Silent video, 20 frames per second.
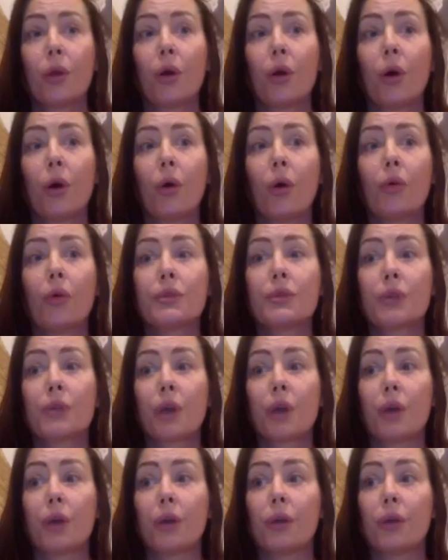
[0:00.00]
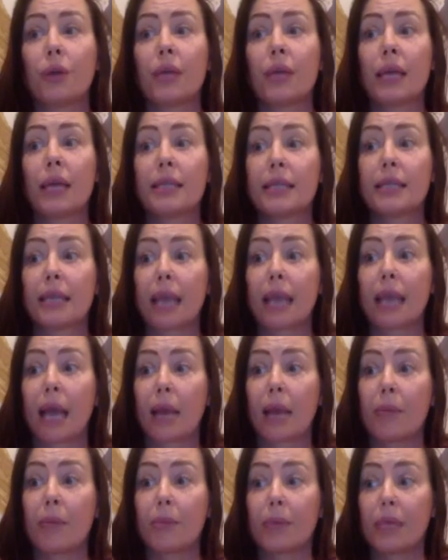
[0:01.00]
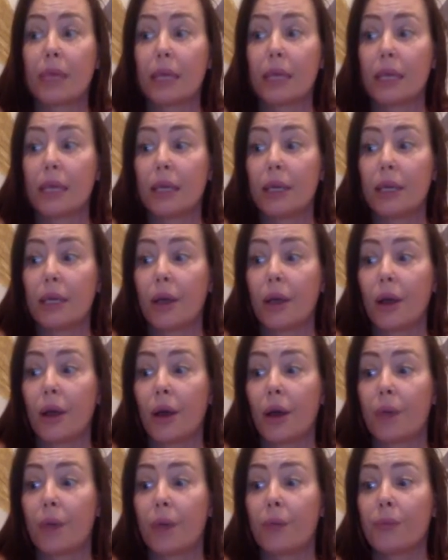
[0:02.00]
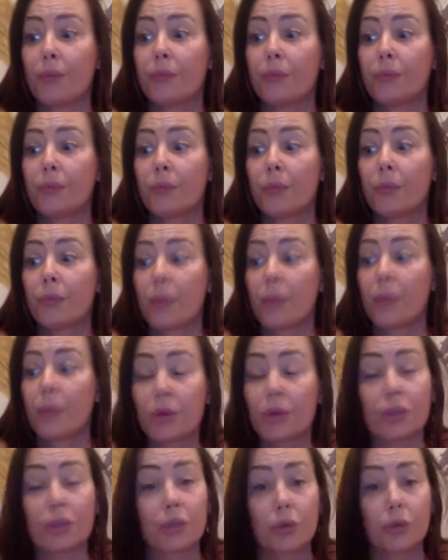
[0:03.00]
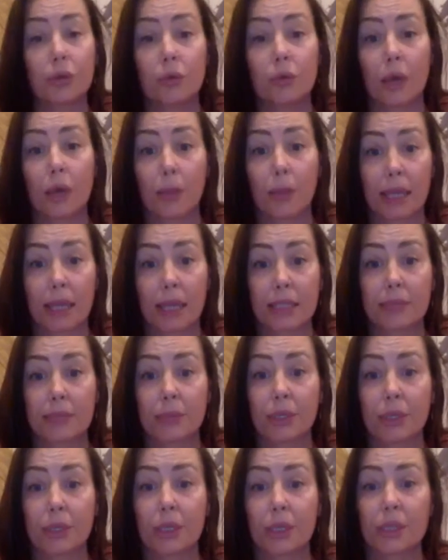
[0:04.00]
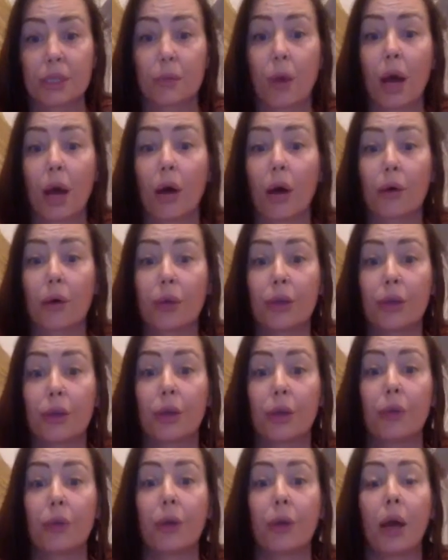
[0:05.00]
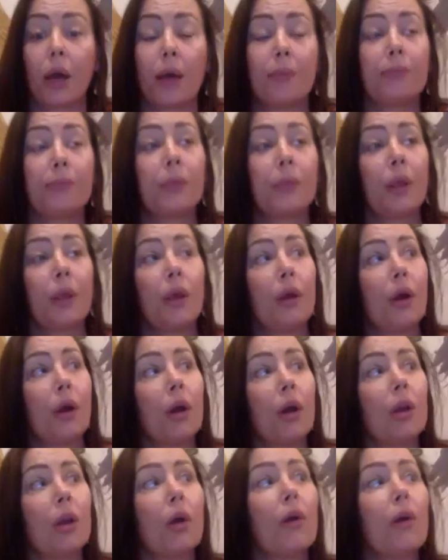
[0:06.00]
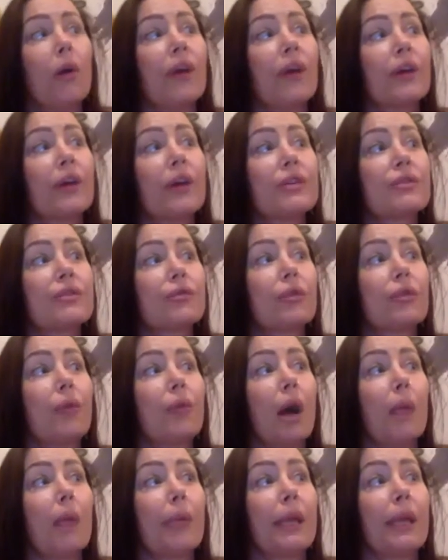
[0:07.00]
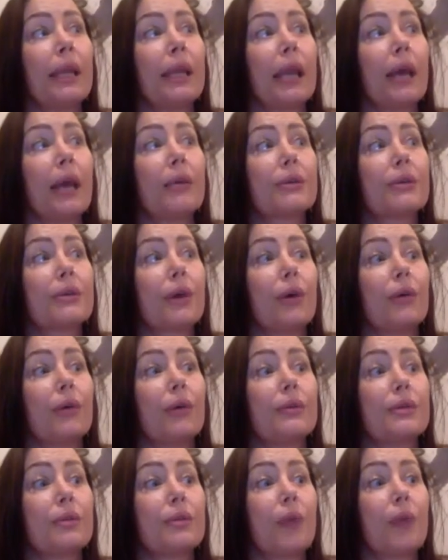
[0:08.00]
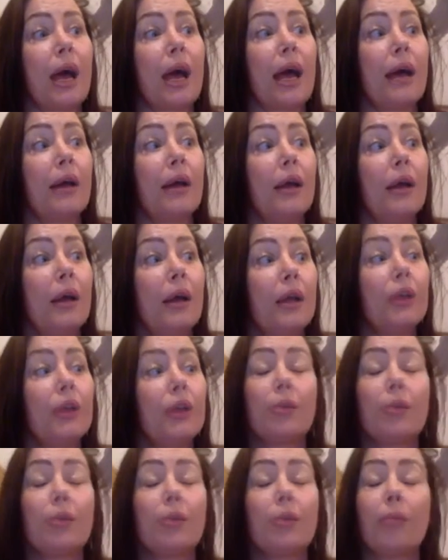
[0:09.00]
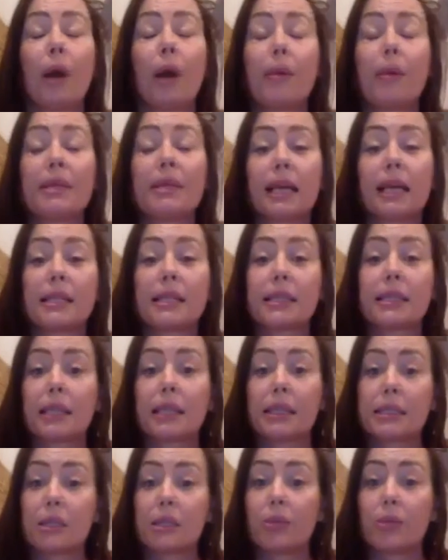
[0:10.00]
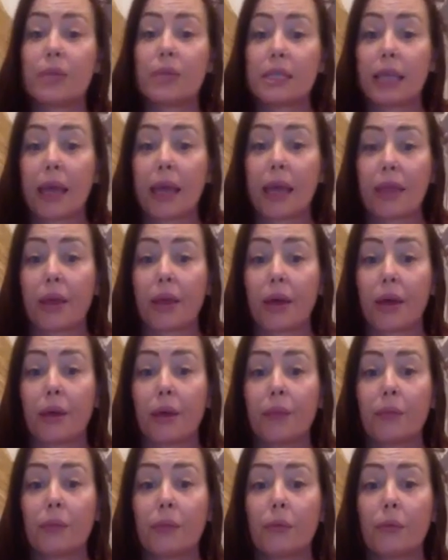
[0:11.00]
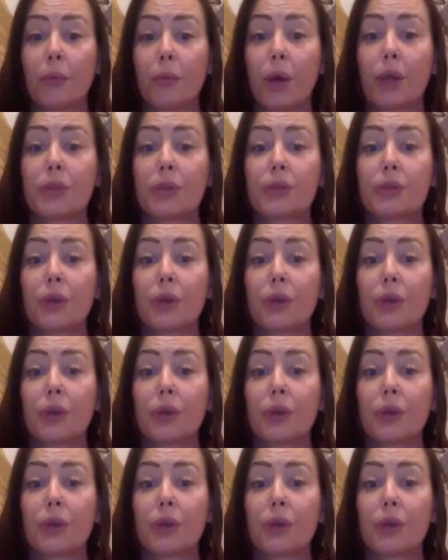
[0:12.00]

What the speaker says: Also, yes, it can be emotional abandonment as well. A lot of us grew up in households where, mum and dad can still be together, but